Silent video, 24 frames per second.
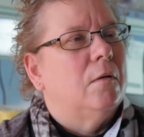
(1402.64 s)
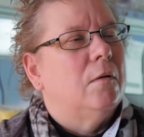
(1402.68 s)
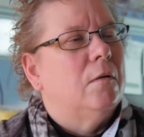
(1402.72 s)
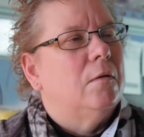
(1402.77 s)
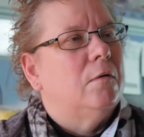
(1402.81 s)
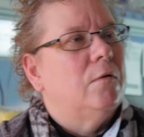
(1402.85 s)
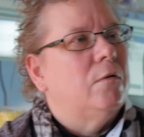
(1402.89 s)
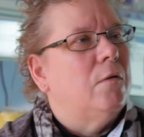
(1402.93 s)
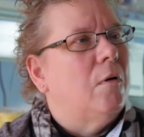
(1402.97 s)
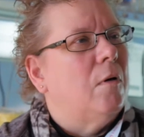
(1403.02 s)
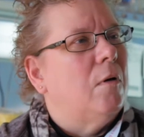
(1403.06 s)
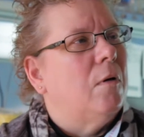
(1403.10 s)

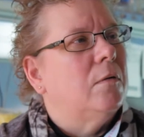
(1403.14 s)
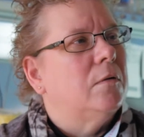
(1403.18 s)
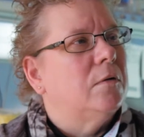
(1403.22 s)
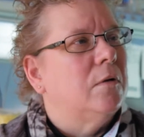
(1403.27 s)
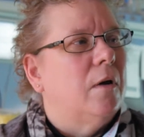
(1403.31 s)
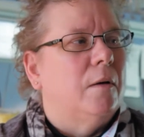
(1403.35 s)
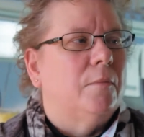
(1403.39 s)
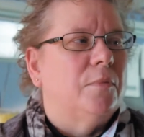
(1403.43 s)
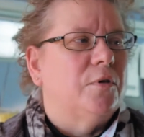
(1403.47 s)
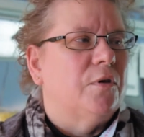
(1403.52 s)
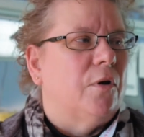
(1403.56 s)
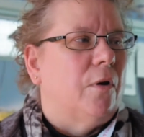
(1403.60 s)
So,
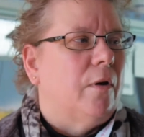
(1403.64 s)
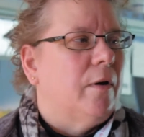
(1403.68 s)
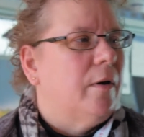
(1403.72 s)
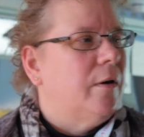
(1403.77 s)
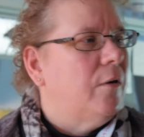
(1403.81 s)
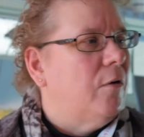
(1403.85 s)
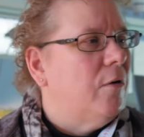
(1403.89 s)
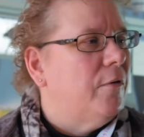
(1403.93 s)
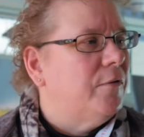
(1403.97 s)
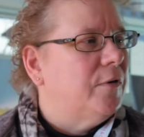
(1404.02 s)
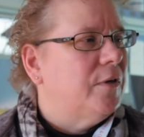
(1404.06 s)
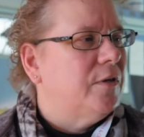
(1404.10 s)
I'm sorry,
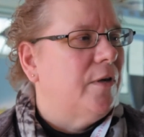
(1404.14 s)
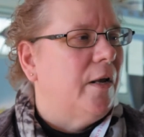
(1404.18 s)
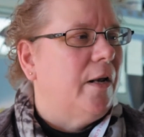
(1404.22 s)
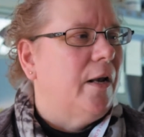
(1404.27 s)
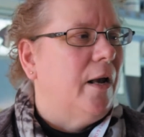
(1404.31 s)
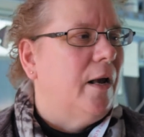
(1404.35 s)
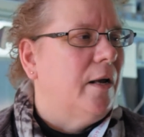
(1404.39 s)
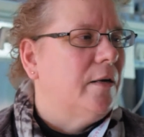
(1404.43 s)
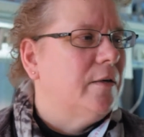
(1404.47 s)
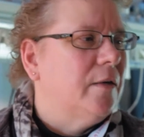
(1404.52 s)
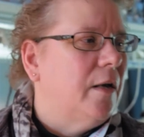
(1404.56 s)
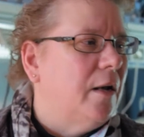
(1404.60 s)
you'll have to say it
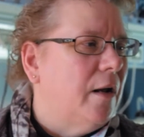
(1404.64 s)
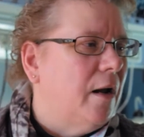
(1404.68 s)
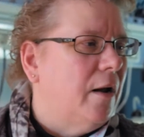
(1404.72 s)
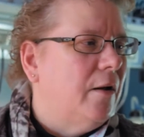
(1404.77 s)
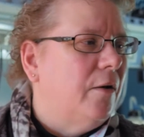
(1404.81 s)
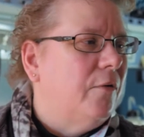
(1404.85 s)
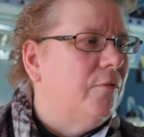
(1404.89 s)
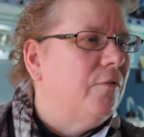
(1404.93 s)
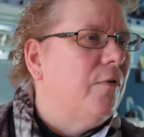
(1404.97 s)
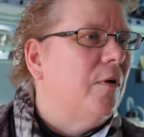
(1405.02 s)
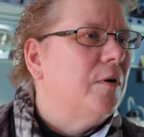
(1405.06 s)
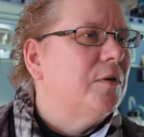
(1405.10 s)
again because I
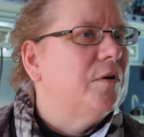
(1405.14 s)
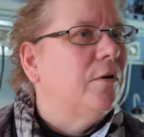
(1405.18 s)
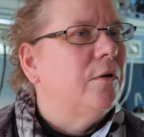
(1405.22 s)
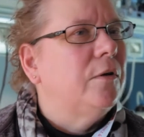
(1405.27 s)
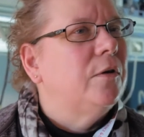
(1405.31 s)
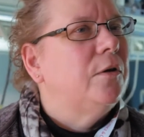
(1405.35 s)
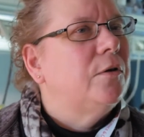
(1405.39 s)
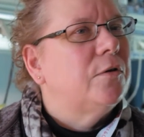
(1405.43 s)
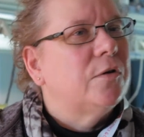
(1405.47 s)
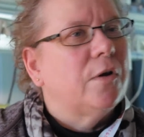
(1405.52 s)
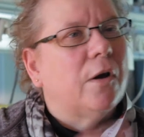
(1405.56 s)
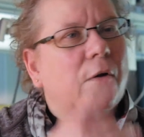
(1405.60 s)
didn't follow.
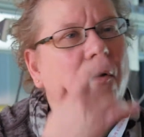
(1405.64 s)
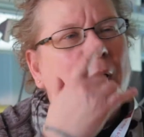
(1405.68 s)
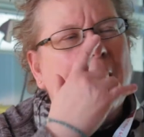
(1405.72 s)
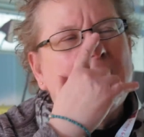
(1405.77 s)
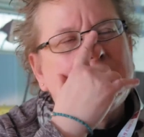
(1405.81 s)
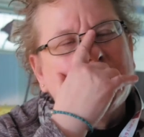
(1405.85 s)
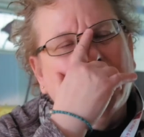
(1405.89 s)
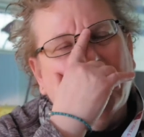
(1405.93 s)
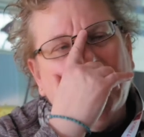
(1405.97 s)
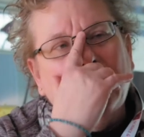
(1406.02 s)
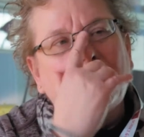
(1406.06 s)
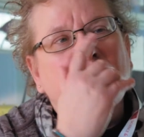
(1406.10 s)
So you're
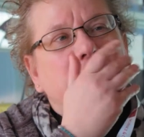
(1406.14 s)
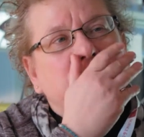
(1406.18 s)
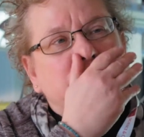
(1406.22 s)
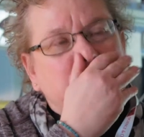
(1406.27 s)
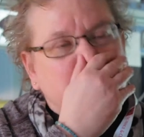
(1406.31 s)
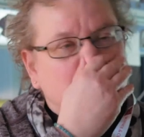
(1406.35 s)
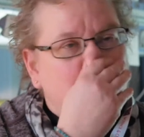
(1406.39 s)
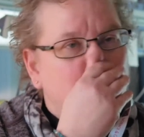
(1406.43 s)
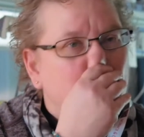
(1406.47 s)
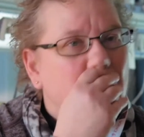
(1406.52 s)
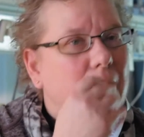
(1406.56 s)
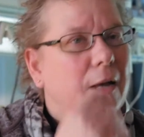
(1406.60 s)
asking
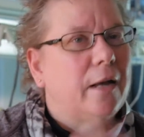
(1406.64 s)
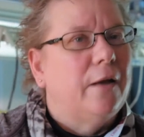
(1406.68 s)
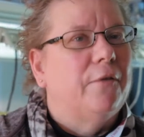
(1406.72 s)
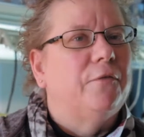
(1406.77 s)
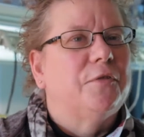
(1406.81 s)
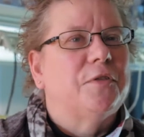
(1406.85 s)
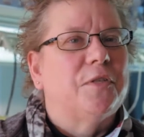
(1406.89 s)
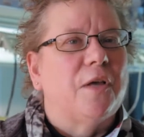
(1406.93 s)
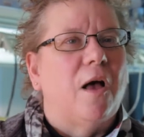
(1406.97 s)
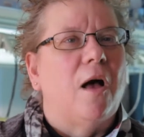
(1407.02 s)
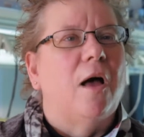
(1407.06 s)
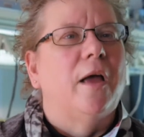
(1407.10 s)
if
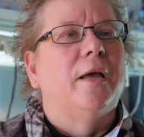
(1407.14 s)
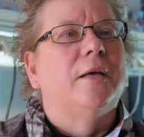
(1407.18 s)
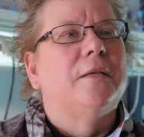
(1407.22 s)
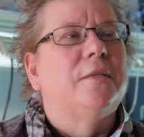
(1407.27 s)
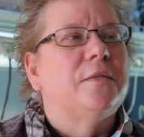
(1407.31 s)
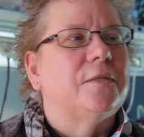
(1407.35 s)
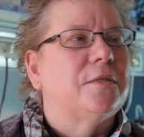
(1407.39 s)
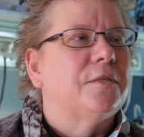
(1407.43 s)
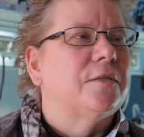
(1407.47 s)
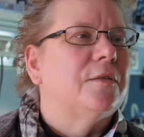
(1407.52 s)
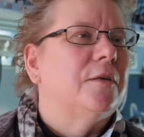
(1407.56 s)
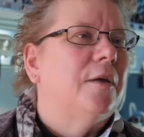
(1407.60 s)

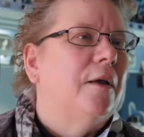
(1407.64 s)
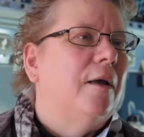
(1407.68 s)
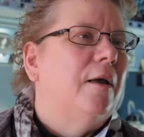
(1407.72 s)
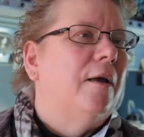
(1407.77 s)
science,